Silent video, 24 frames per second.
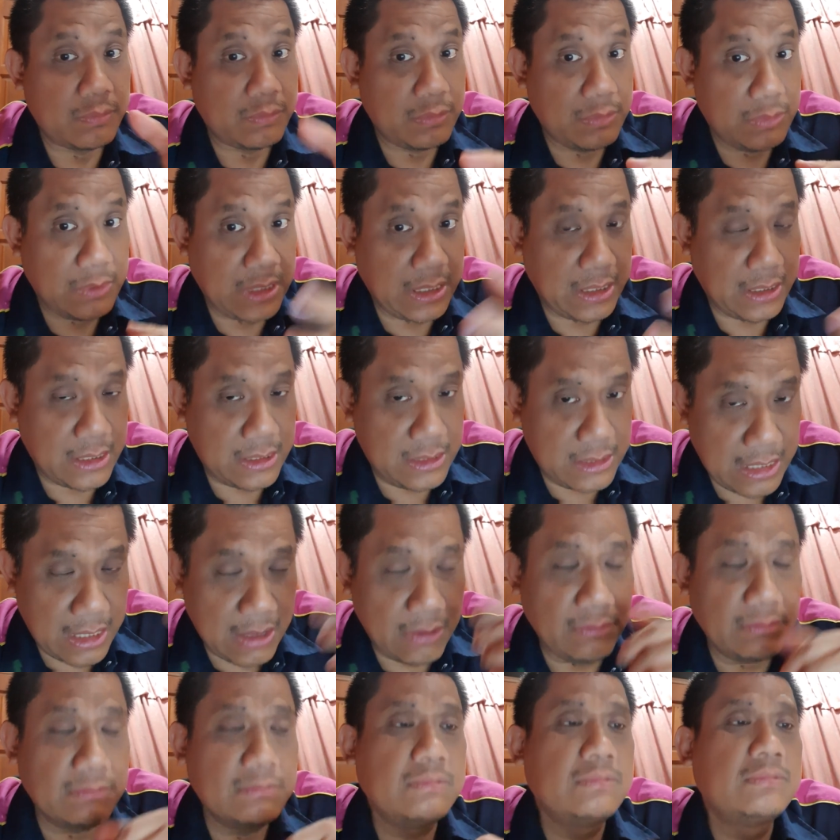taken
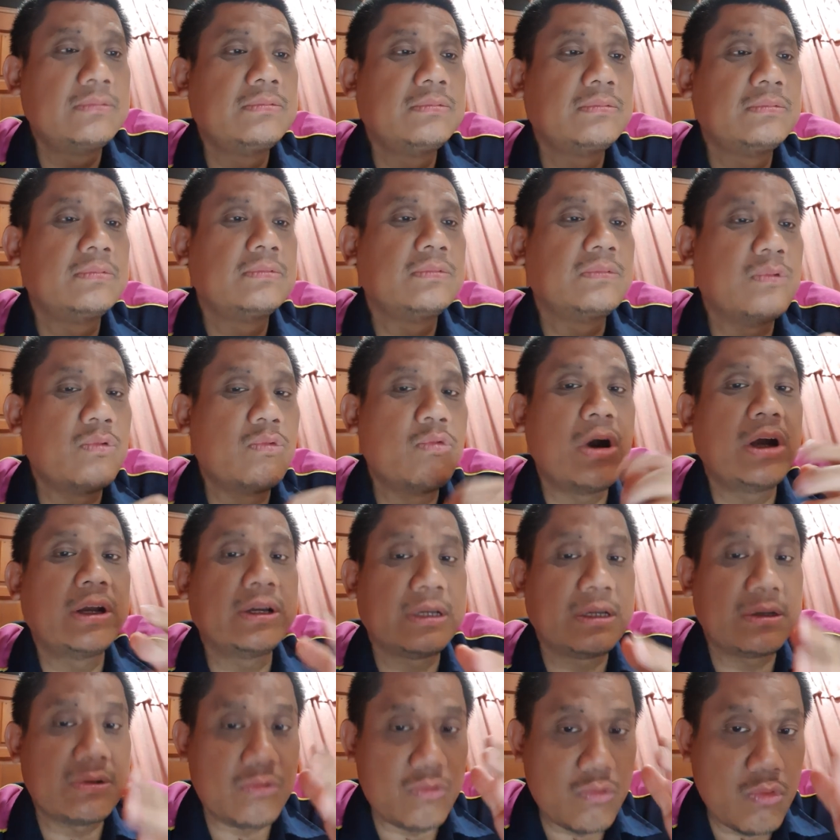out,
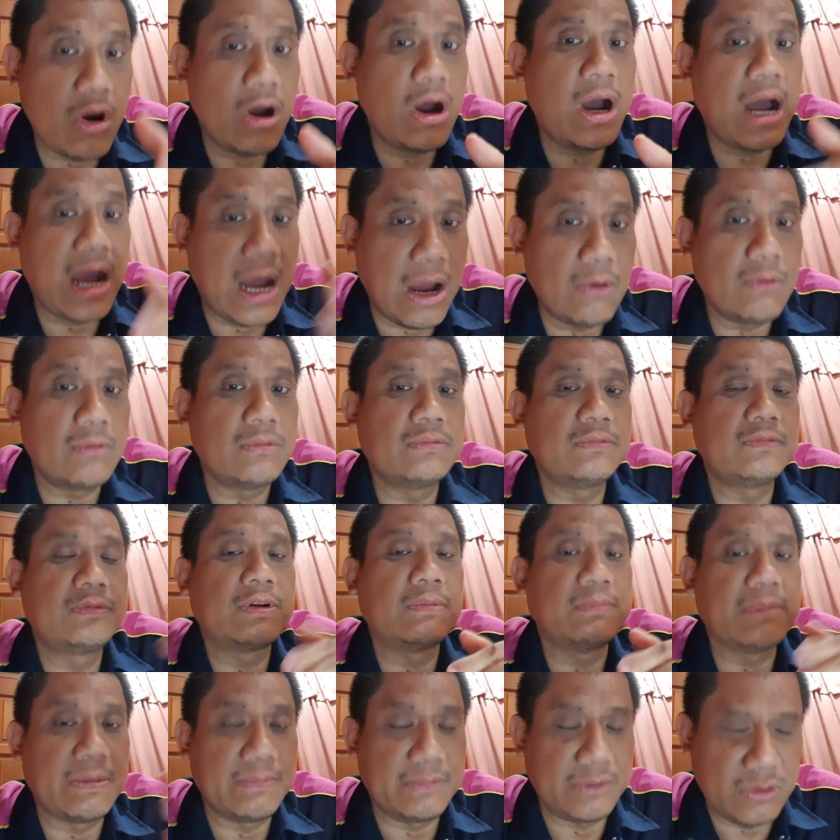walk out
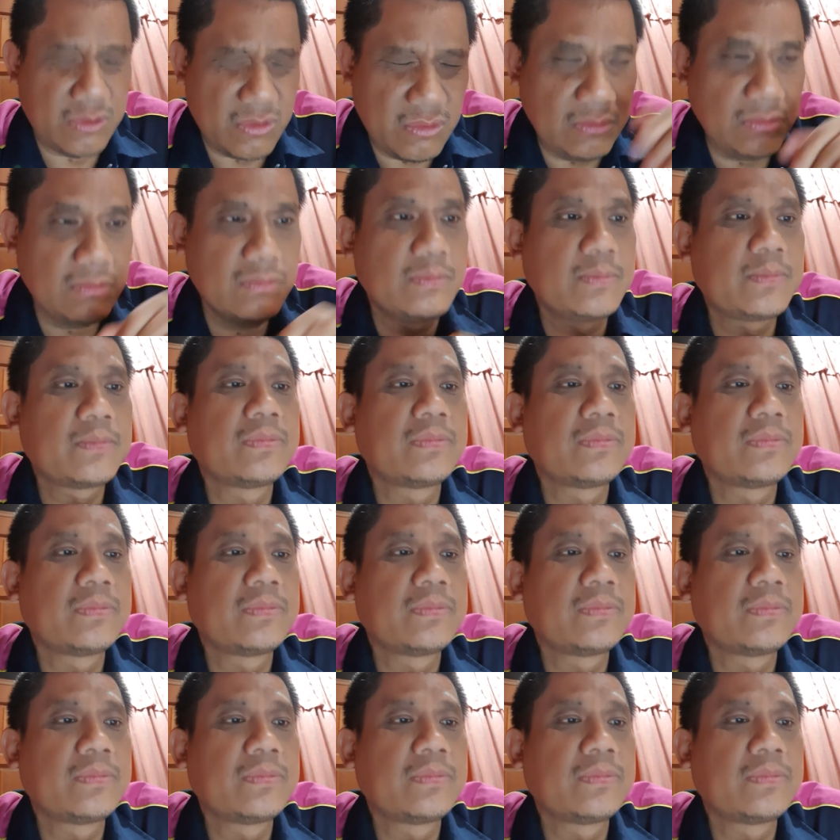from UMNO,